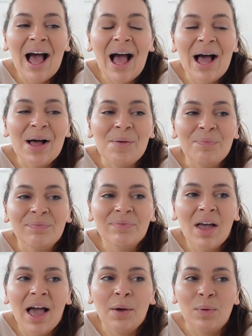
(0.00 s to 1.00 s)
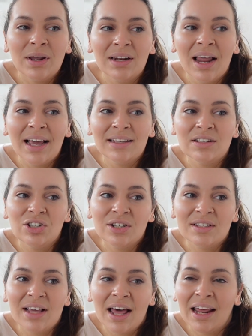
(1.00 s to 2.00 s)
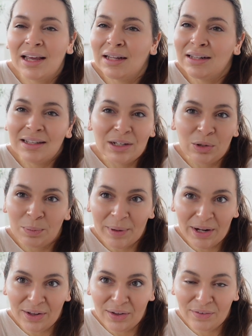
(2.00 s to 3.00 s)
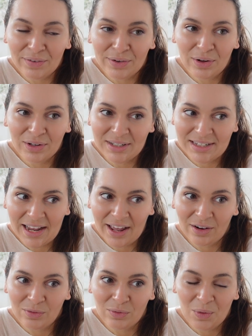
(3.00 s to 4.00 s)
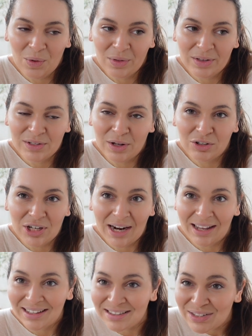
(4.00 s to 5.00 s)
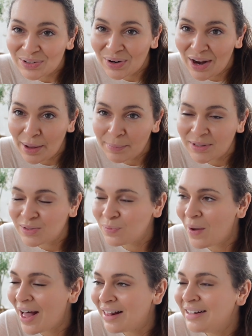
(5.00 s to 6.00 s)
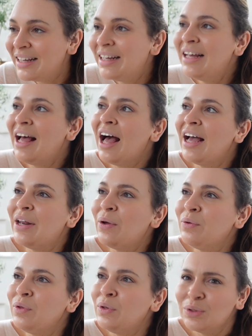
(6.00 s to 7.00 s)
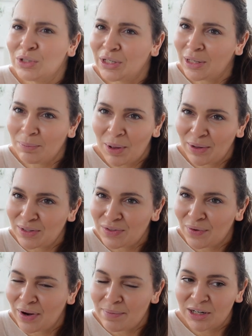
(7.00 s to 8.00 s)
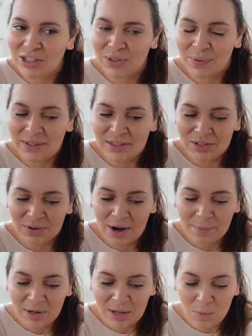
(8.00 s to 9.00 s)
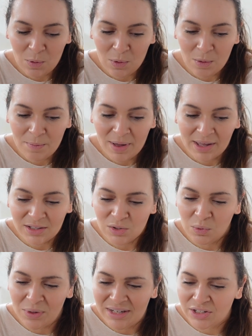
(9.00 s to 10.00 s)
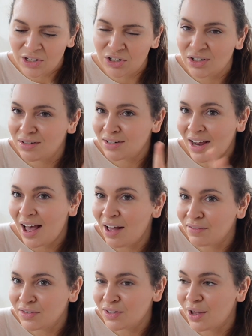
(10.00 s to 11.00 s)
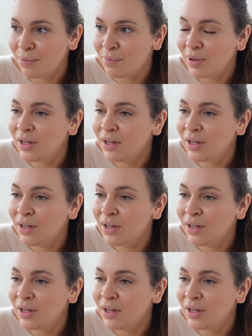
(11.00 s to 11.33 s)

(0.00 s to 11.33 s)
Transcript: I would like to just get a little bit of content for the Soul Shadow Instagram as well. I don't usually post very much to Instagram anymore, but it's always good just to have some